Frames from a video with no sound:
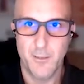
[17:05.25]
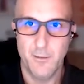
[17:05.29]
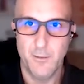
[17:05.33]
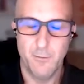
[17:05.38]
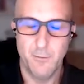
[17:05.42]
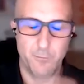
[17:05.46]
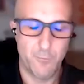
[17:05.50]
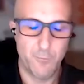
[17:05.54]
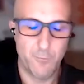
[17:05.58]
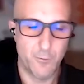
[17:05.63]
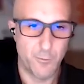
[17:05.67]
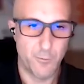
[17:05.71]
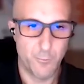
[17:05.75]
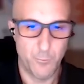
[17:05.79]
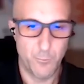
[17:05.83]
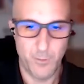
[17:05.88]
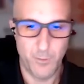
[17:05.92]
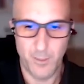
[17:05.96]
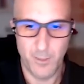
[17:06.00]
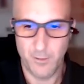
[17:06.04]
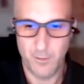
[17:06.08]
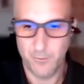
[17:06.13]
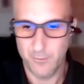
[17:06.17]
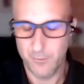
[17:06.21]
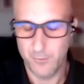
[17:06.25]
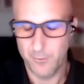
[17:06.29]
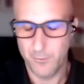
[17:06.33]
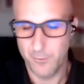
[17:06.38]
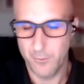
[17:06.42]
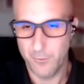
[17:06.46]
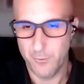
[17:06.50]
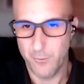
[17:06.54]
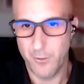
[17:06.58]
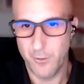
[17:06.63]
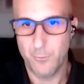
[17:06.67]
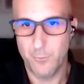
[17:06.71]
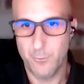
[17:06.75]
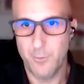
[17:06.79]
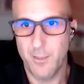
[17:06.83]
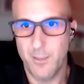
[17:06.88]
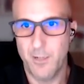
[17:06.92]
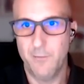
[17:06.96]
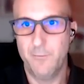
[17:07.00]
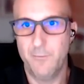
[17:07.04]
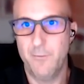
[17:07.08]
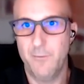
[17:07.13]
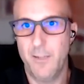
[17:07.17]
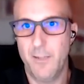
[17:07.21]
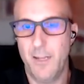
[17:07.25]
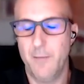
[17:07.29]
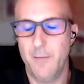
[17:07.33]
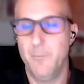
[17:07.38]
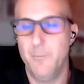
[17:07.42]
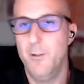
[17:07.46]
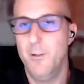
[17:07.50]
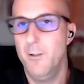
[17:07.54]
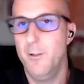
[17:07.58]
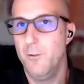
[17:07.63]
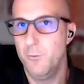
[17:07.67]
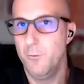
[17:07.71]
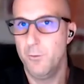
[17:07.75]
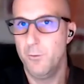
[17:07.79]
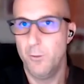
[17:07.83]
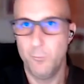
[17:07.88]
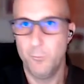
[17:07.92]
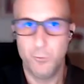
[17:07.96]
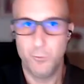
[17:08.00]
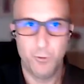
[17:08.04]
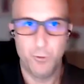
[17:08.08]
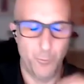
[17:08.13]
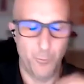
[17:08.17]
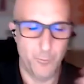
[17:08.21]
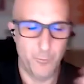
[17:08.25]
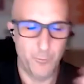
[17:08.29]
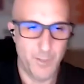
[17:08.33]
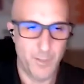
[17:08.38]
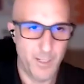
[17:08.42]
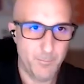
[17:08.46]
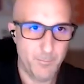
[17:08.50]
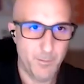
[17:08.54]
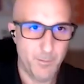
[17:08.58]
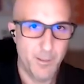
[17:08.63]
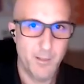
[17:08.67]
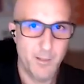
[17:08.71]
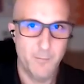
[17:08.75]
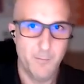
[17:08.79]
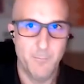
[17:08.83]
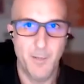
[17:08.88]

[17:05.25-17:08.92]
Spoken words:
Of course, we are not going to have time to go so deep,